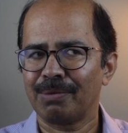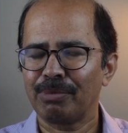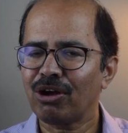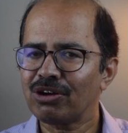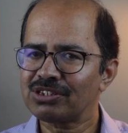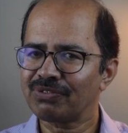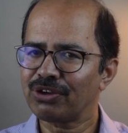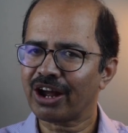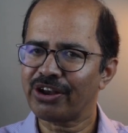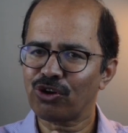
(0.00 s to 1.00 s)
Because if
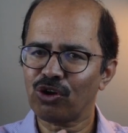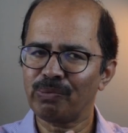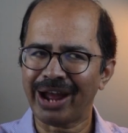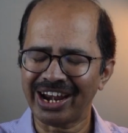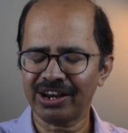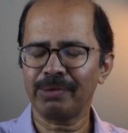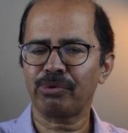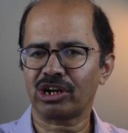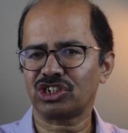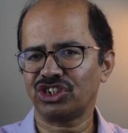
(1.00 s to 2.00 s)
you control battery
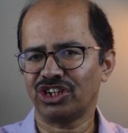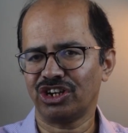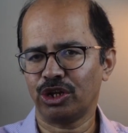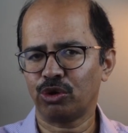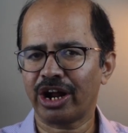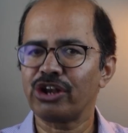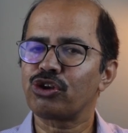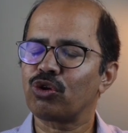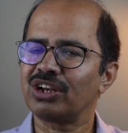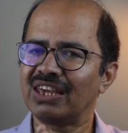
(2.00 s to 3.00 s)
production, you
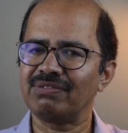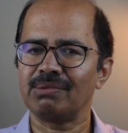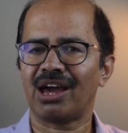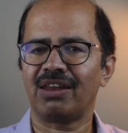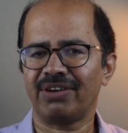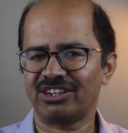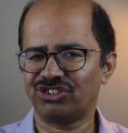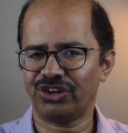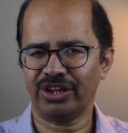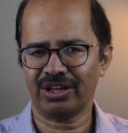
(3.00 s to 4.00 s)
control EV
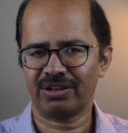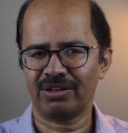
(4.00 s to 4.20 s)
manufacturing.